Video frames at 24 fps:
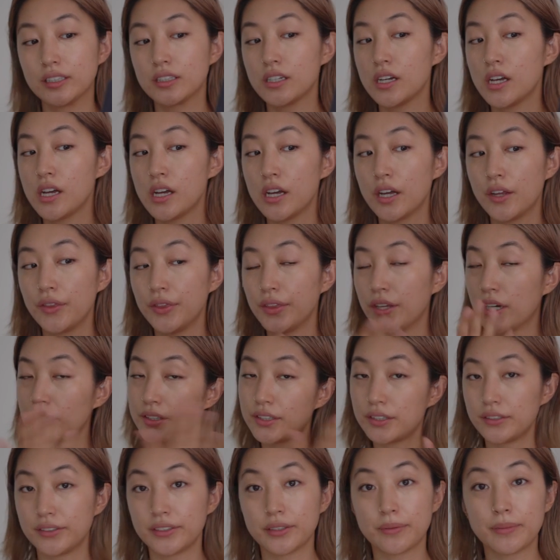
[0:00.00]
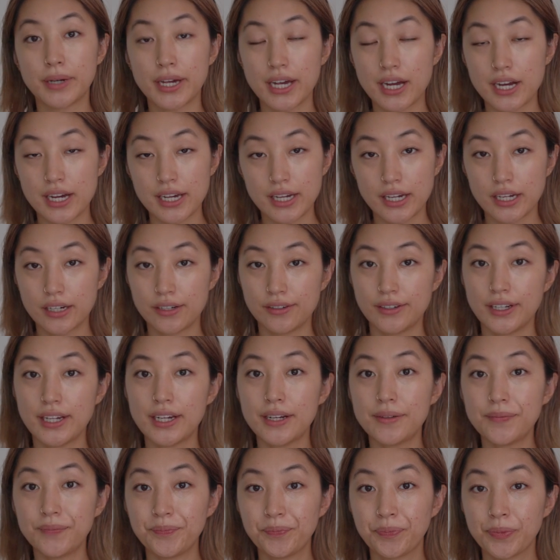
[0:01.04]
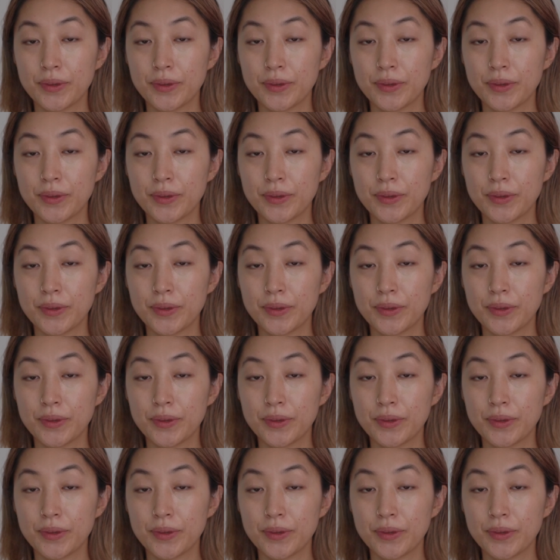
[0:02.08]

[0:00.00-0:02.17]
it not under my eye area